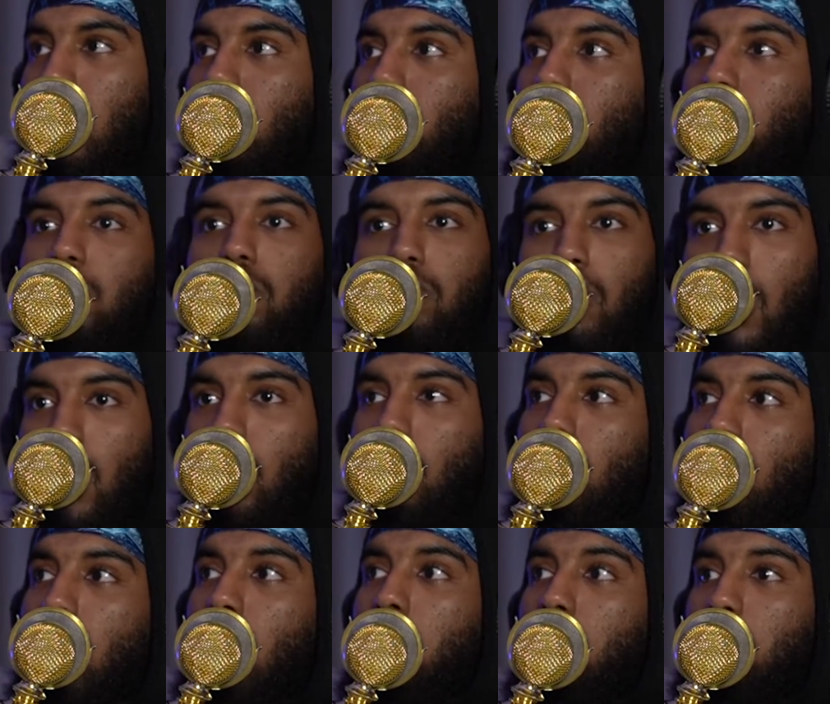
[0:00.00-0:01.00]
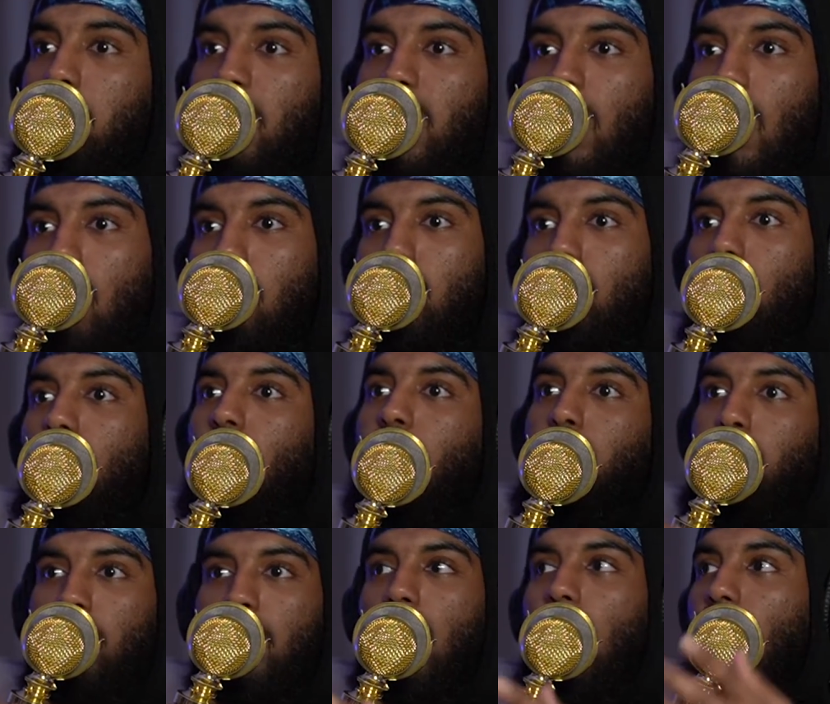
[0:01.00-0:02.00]
Yeah, and just like him be
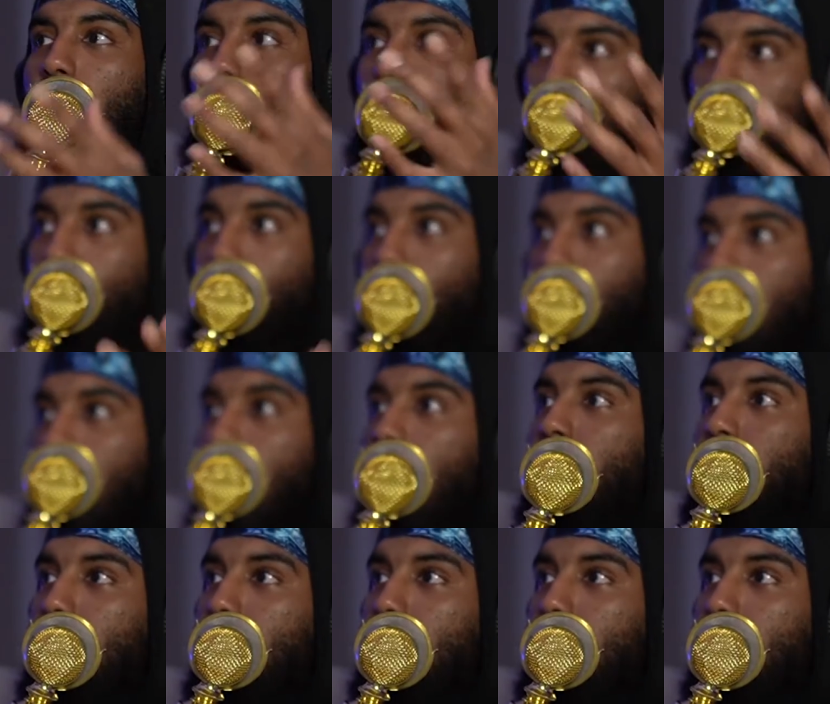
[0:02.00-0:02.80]
humble and be like cool.